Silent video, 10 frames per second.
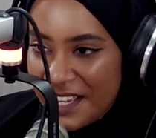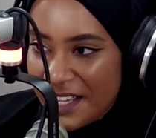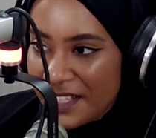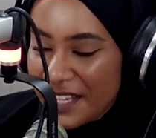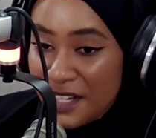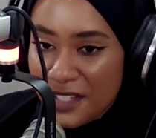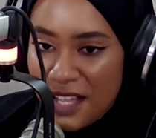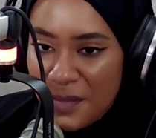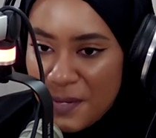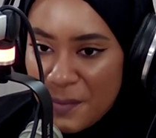Can you
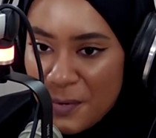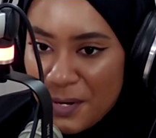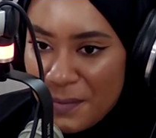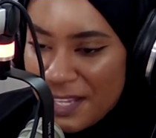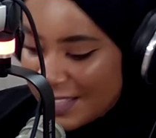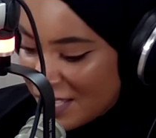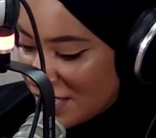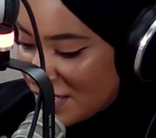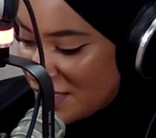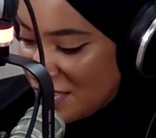tell me more about that?
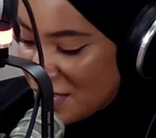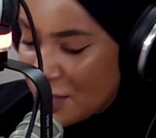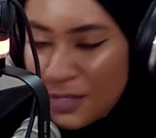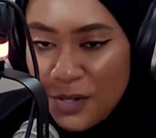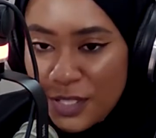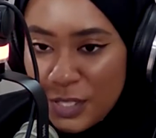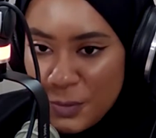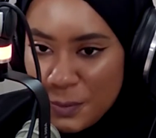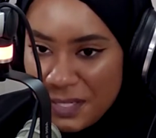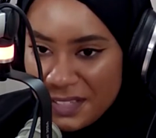Like the, it's called
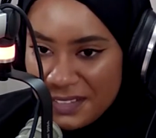Lumi.